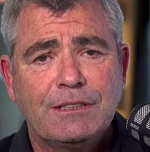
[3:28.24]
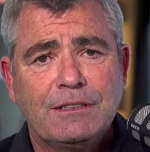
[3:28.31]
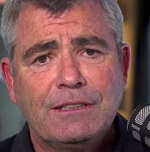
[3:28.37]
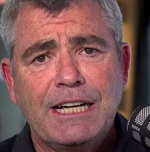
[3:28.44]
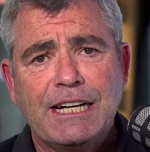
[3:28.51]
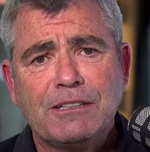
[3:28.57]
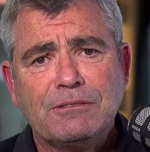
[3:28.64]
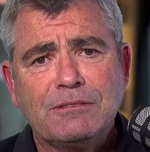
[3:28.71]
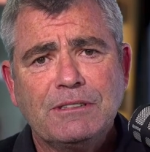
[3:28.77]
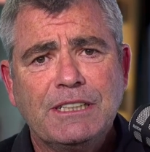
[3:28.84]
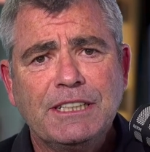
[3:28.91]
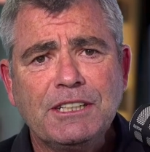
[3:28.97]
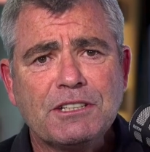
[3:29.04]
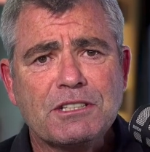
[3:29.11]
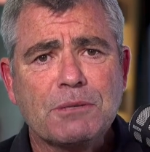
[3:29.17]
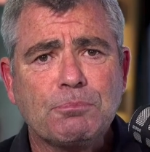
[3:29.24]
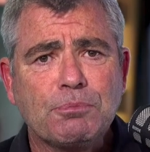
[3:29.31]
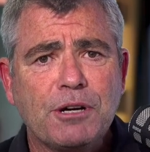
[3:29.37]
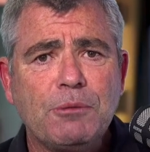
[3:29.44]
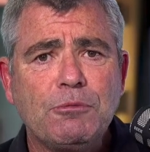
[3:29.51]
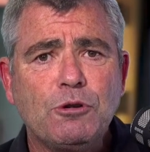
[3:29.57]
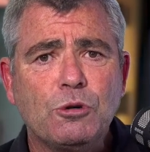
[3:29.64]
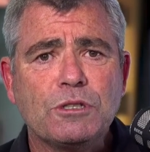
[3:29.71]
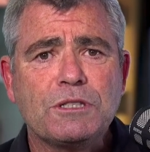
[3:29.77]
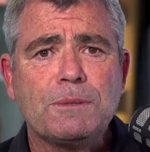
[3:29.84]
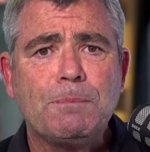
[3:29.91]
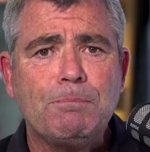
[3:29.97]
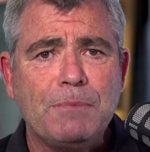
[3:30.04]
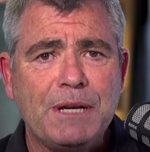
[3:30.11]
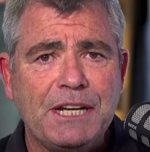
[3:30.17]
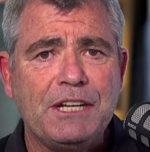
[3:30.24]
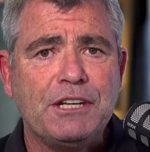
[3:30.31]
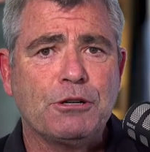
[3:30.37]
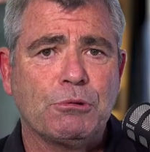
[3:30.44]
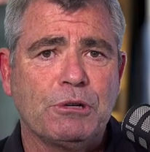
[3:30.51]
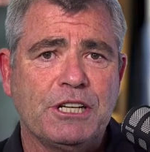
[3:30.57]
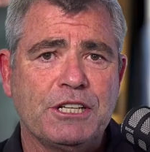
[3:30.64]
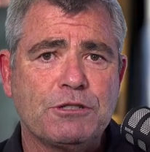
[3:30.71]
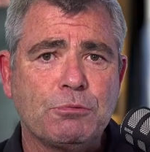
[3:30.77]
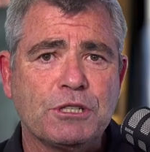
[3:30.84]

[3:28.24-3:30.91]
Now, in the Supreme Court's media release,